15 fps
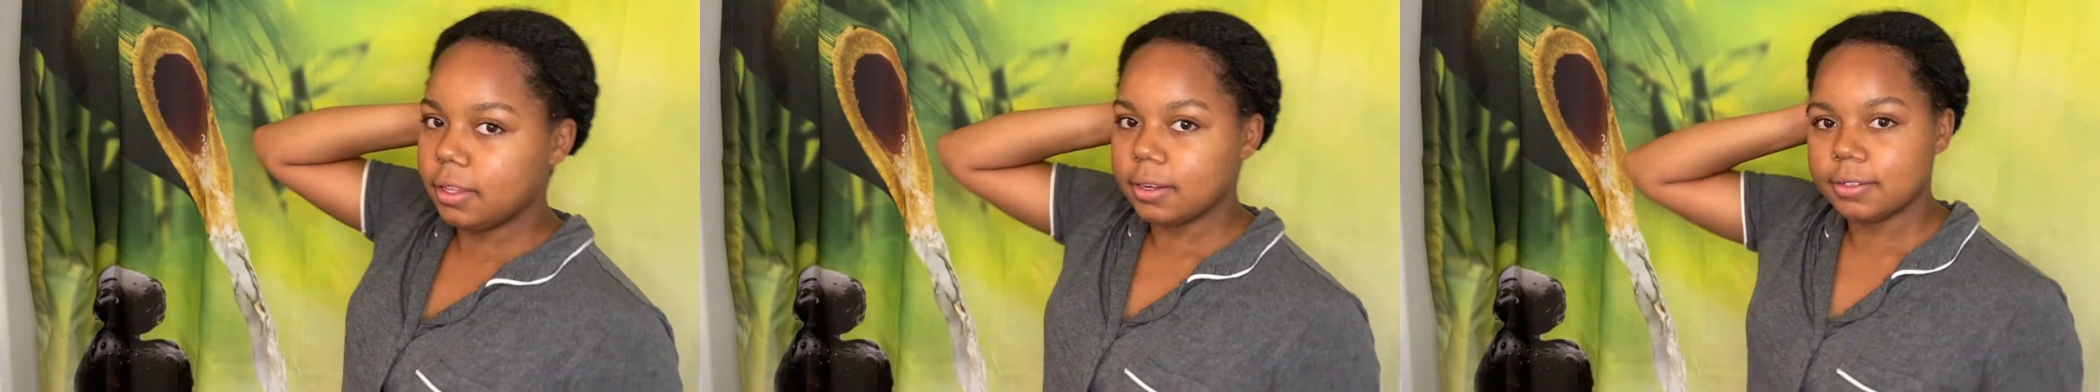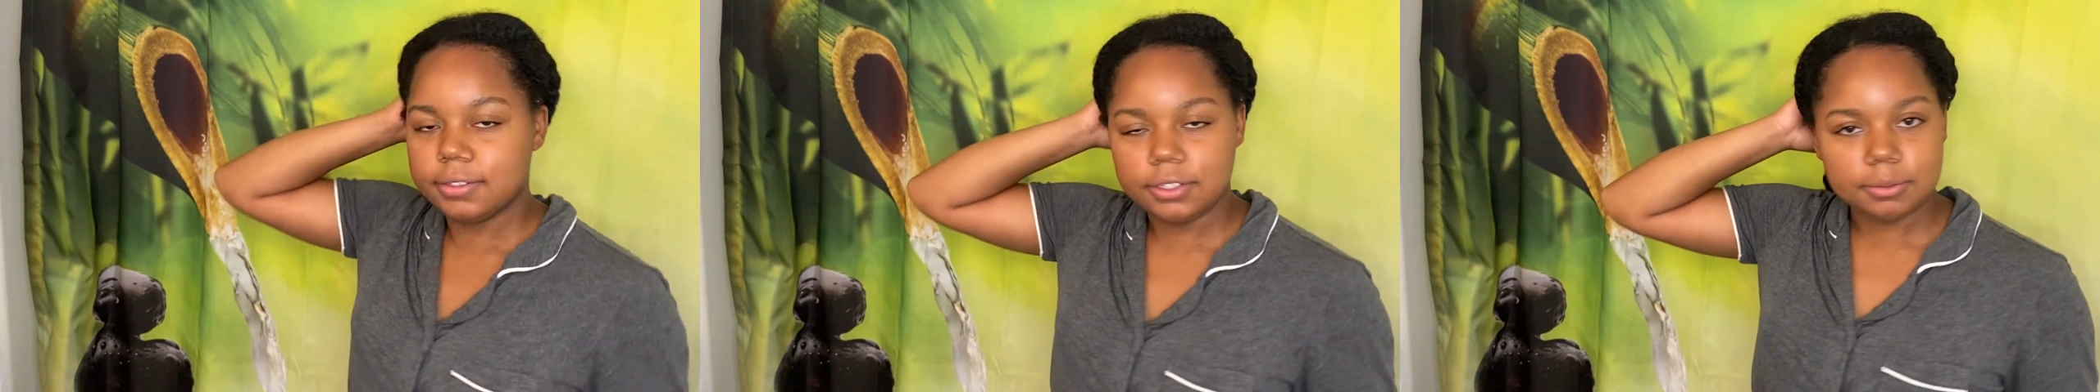
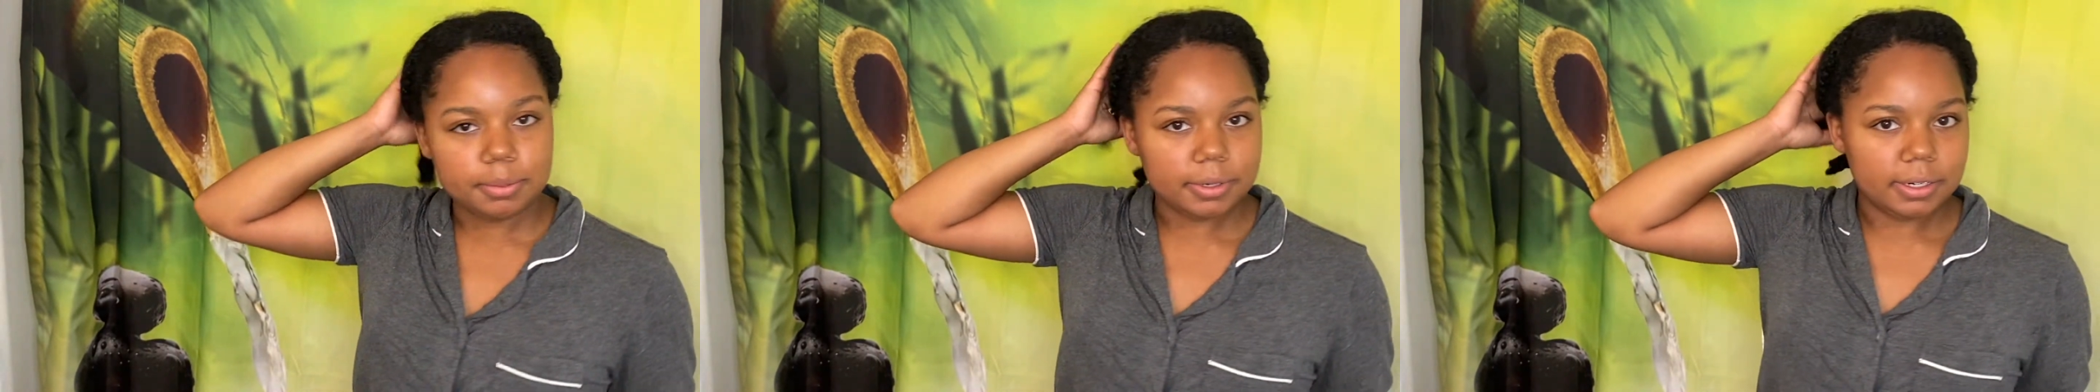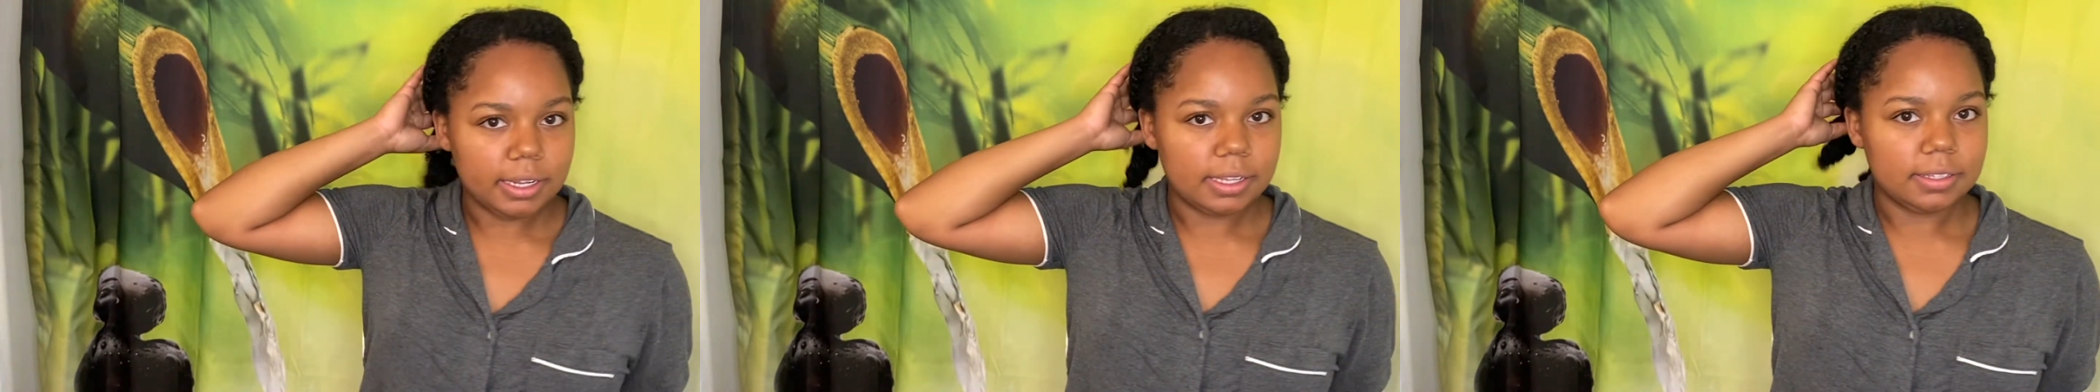super
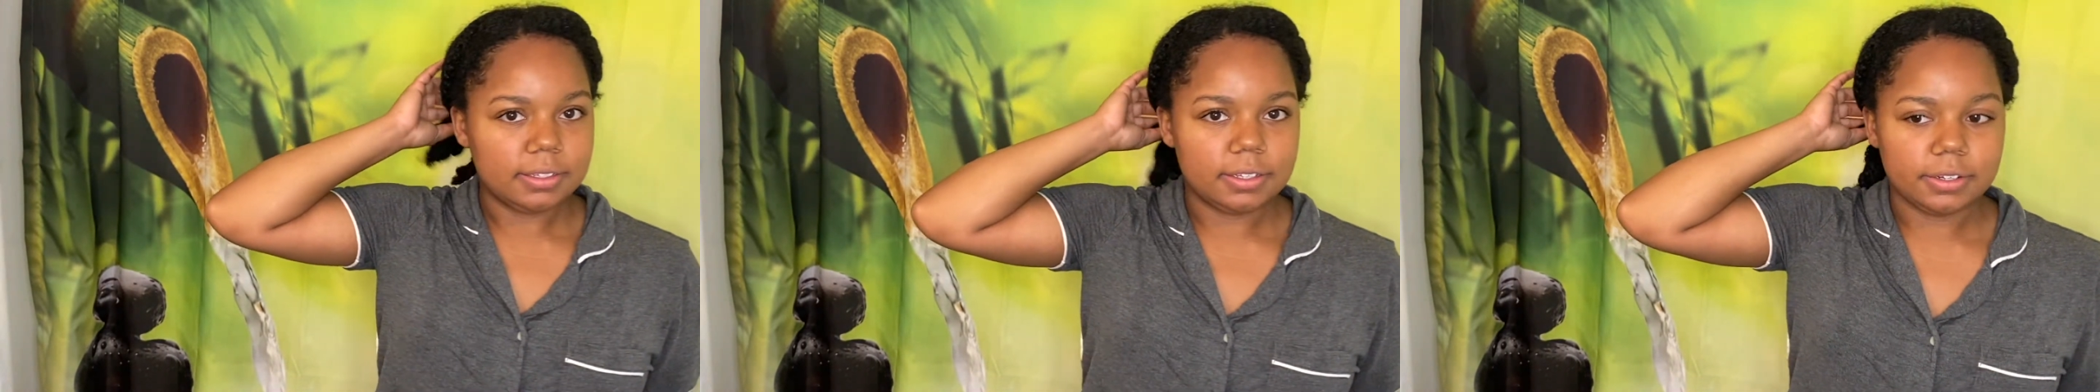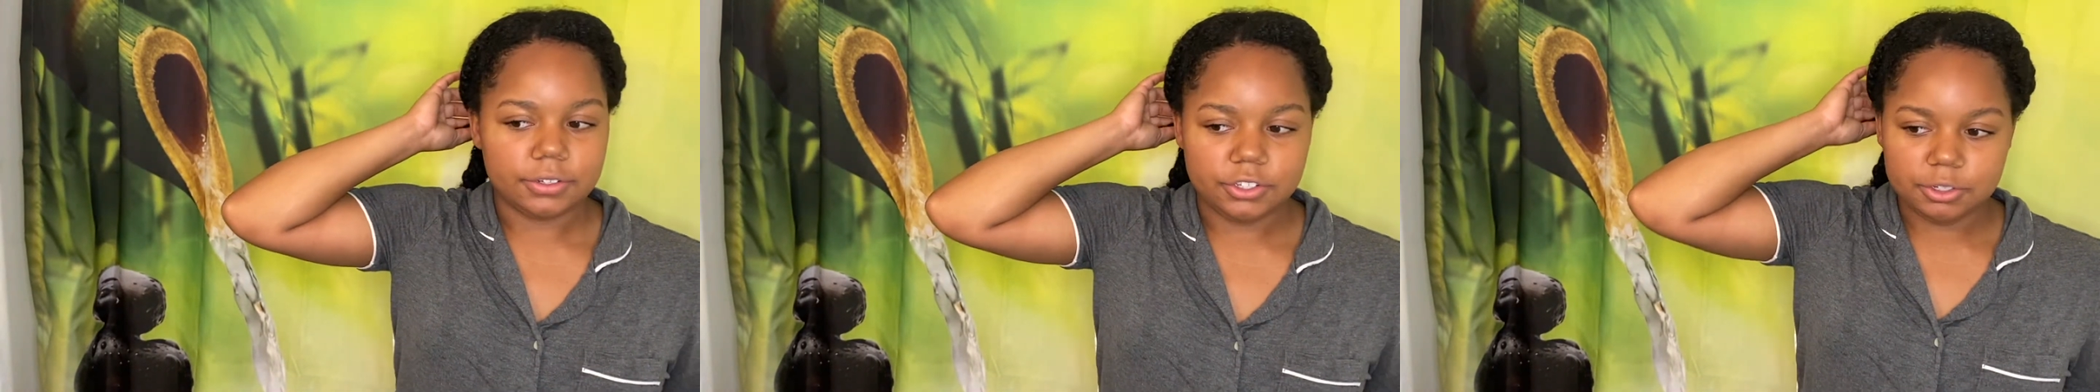dense,
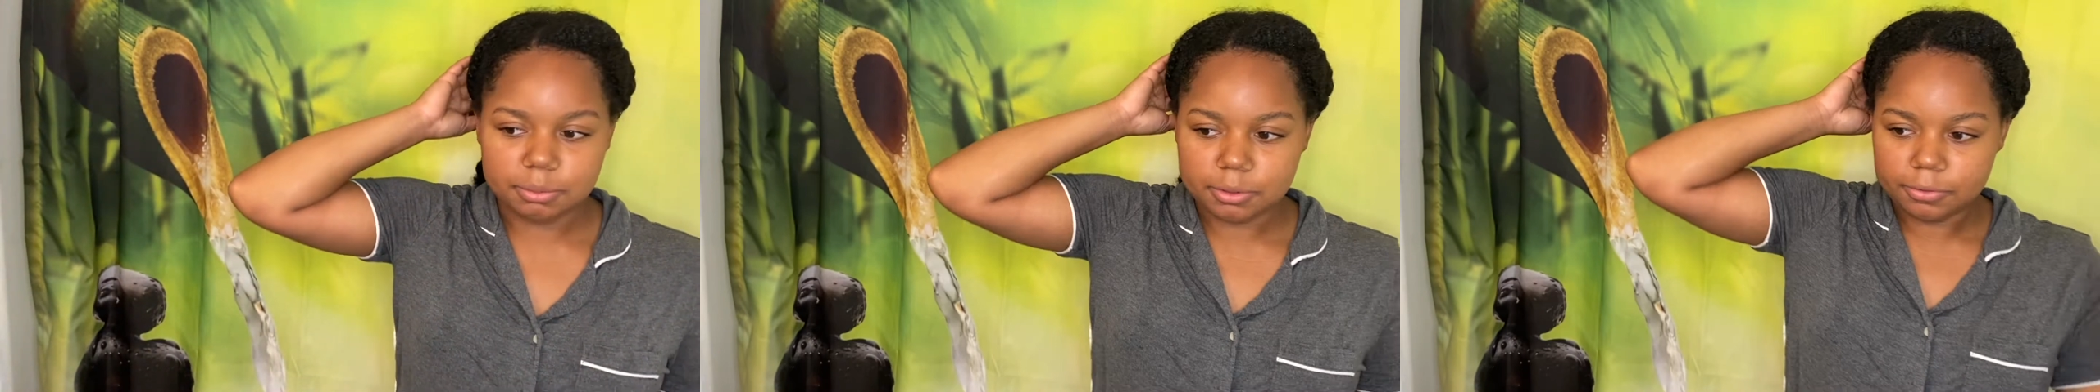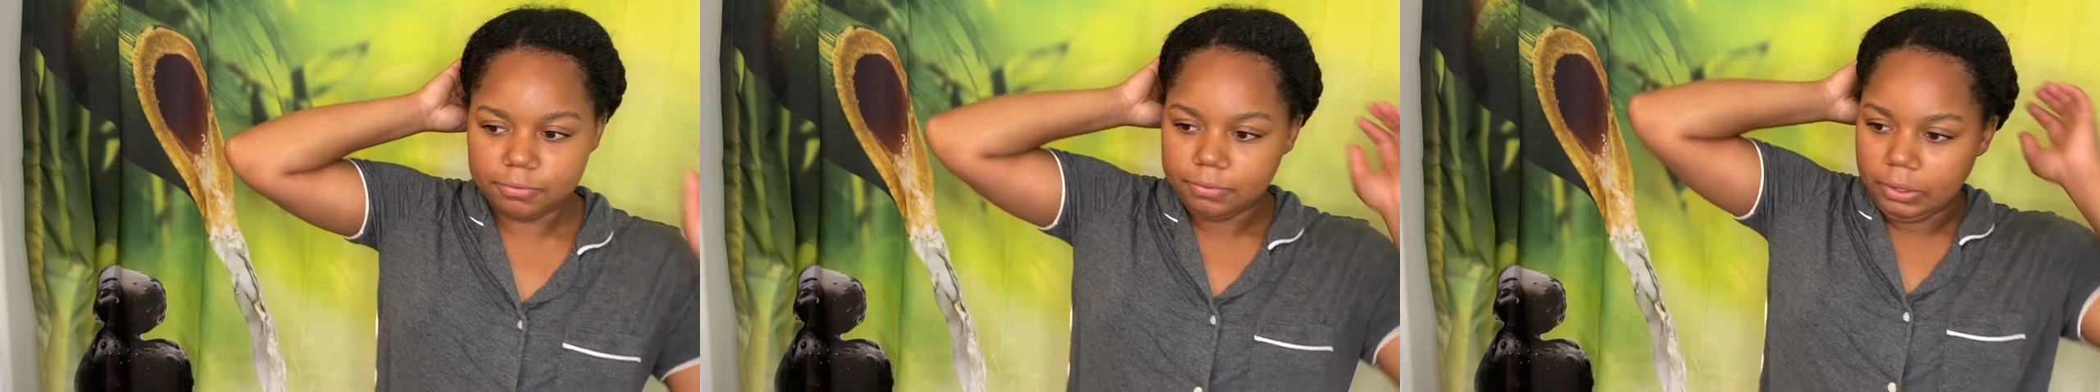they're
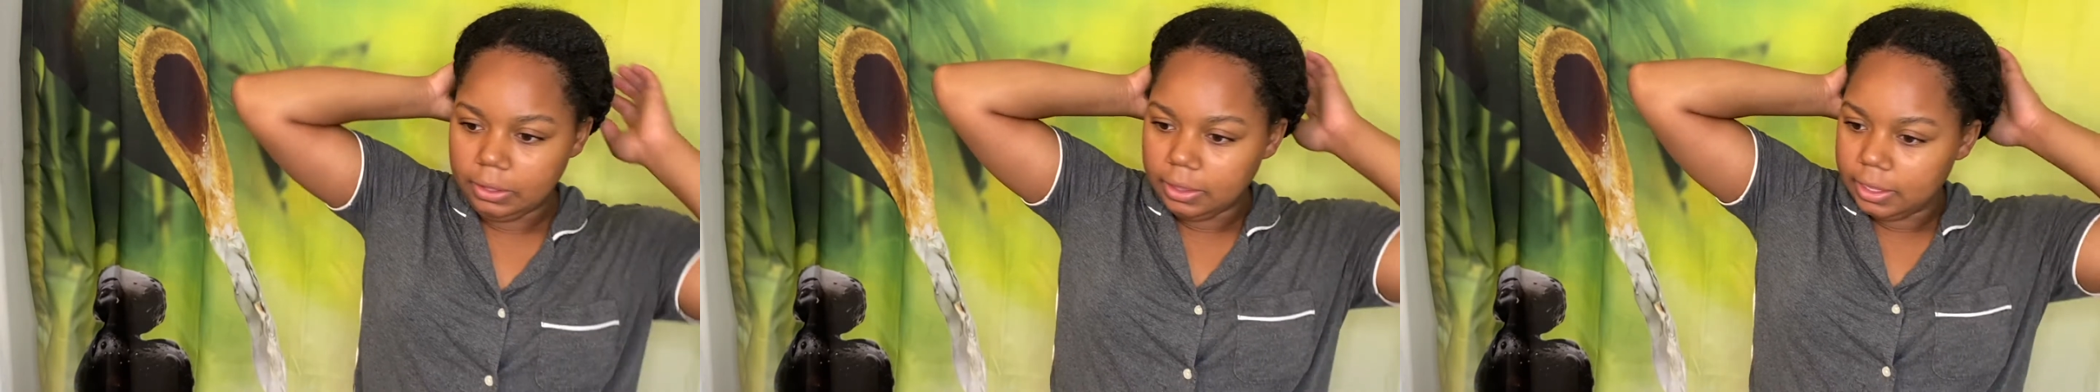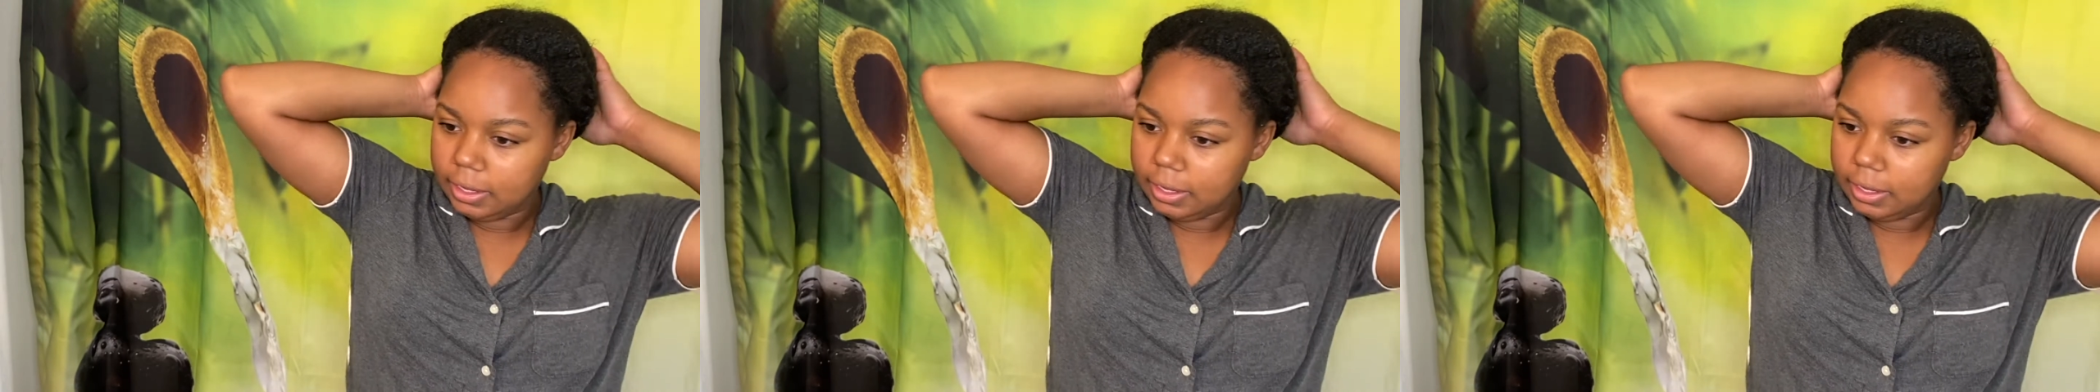super full